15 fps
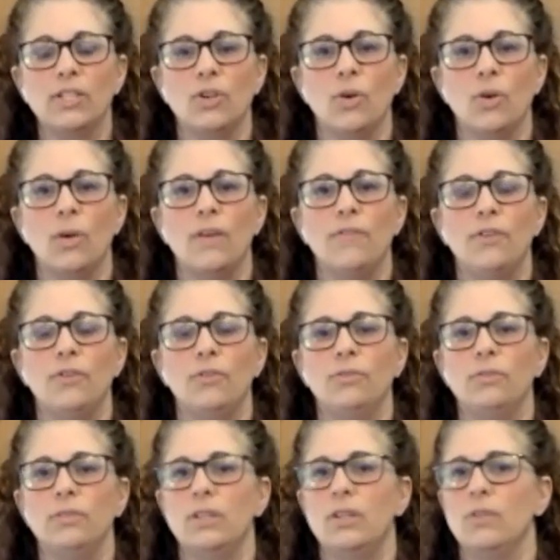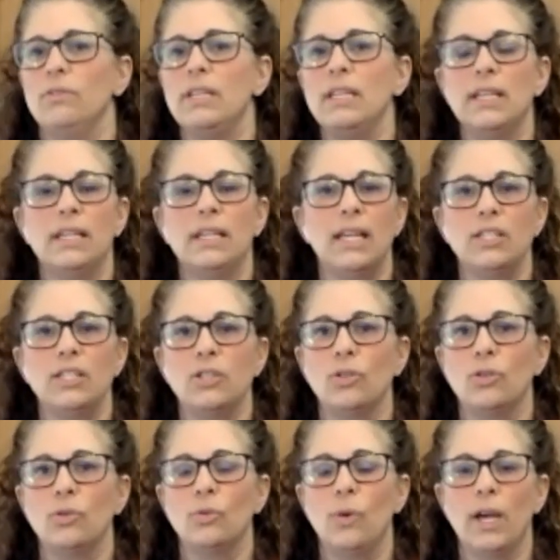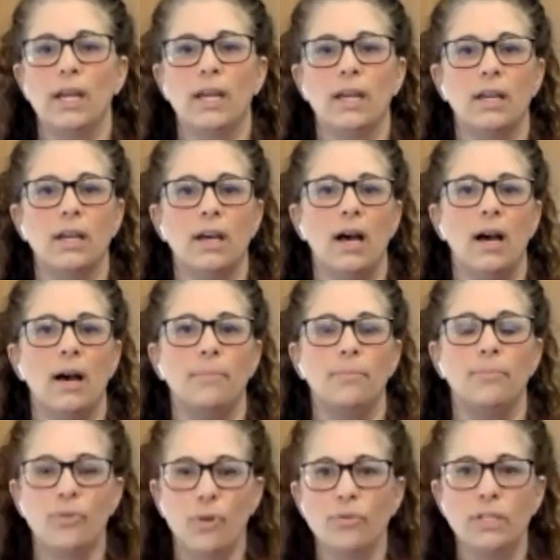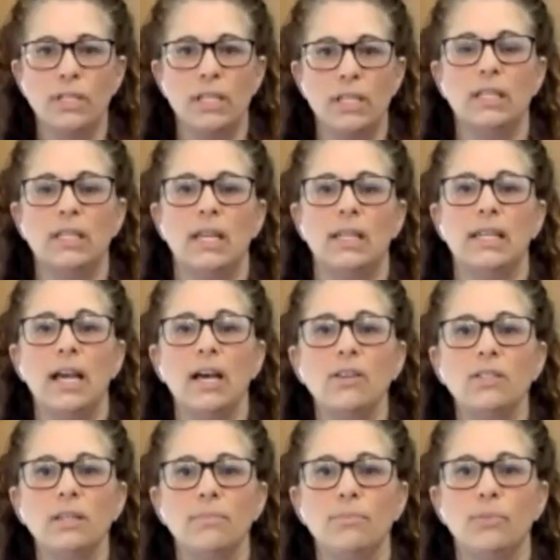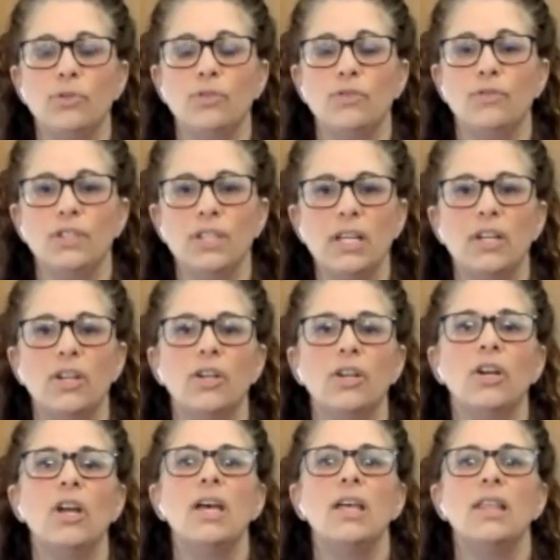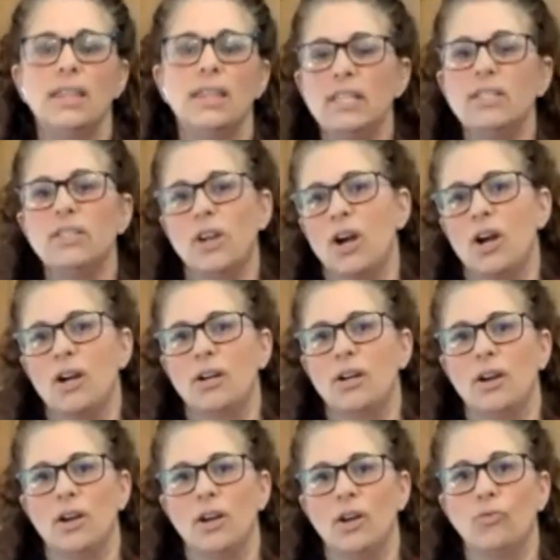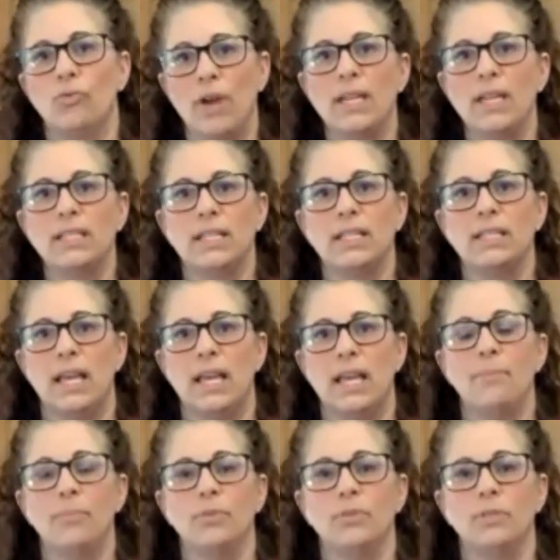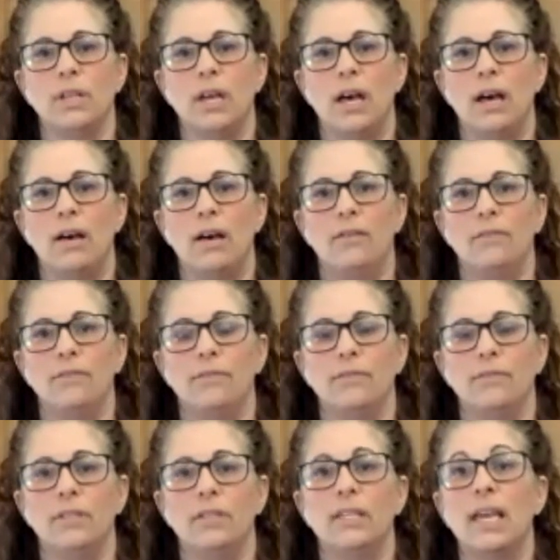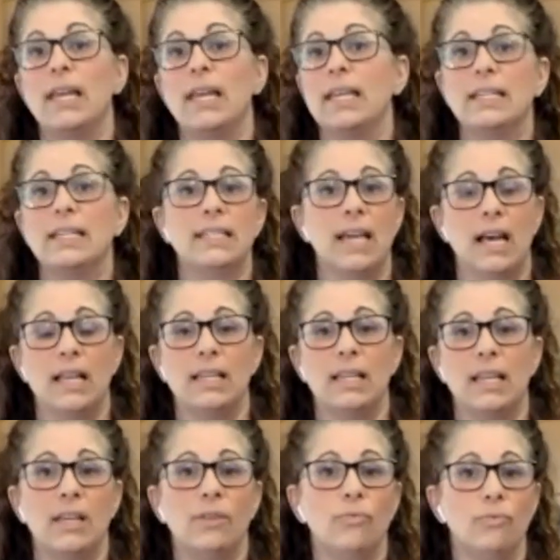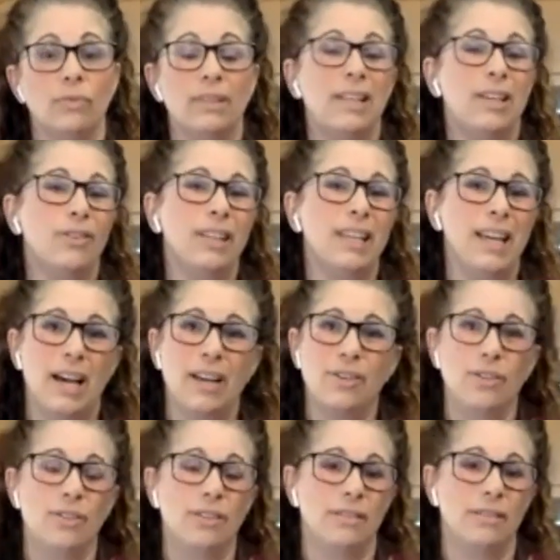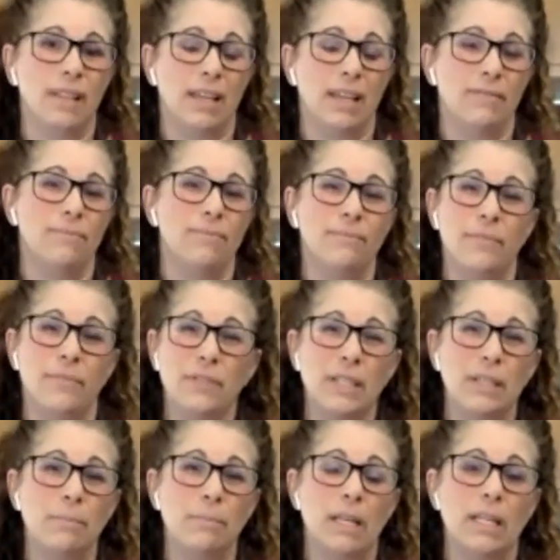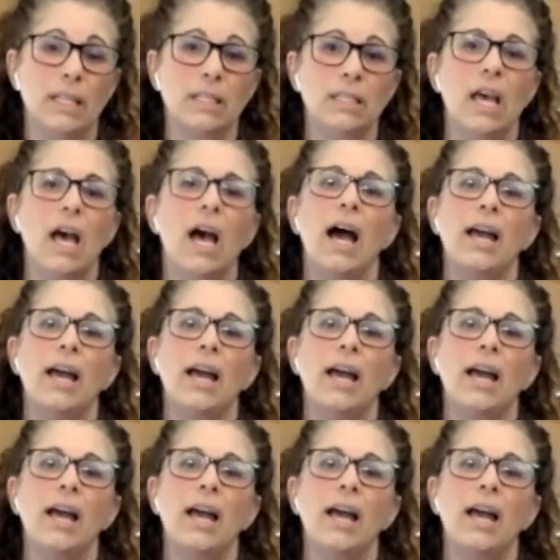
So if you need a nice quick protein and calcium boost for dinner, these are great examples of getting it done in literally under like 15 minutes.